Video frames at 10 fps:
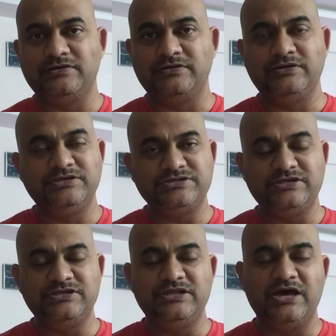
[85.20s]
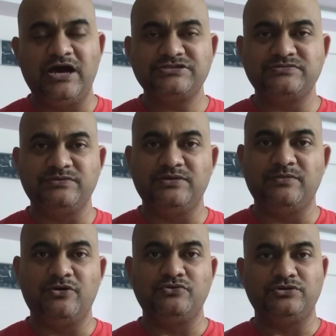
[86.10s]
initially they asked me
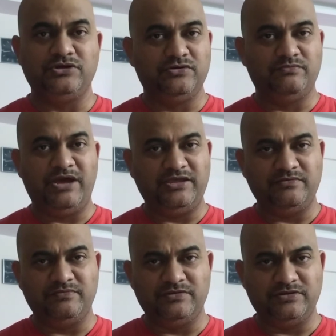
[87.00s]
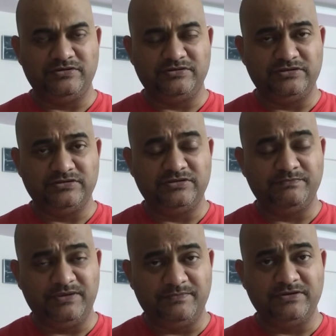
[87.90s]
about bike, the
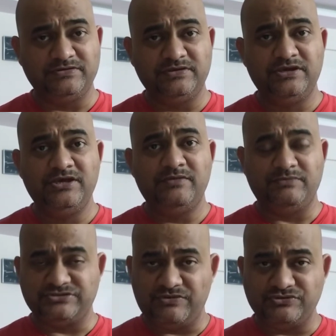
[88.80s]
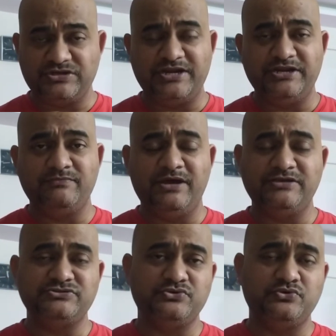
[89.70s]
paper, since I was riding bike,
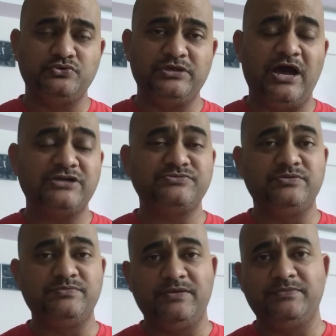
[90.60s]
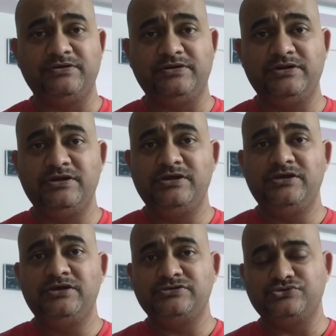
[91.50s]
so they asked me paper.
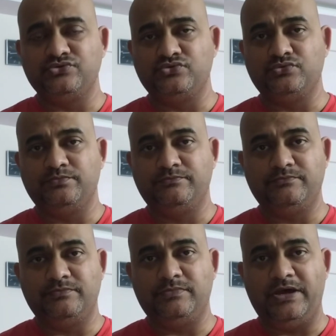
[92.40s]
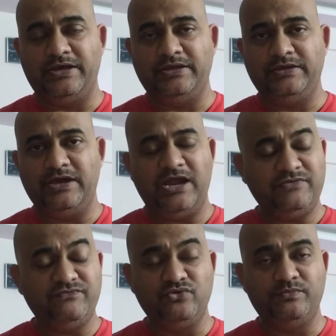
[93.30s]
So I had
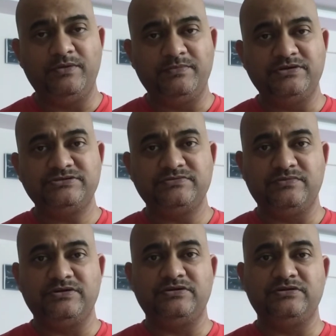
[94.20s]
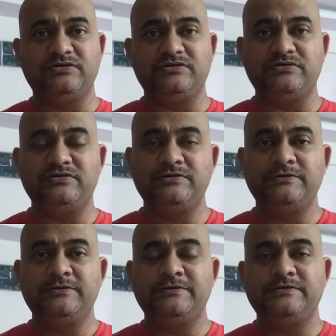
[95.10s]
few papers, but
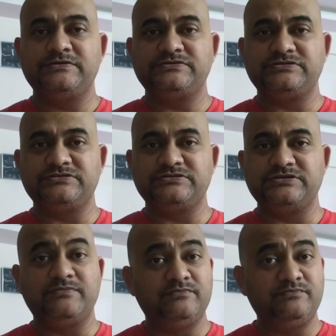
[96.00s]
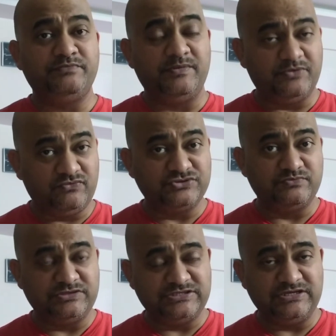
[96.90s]
some paper was
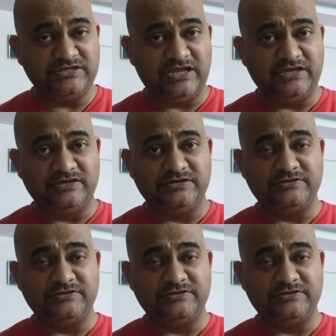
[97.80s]
missing, like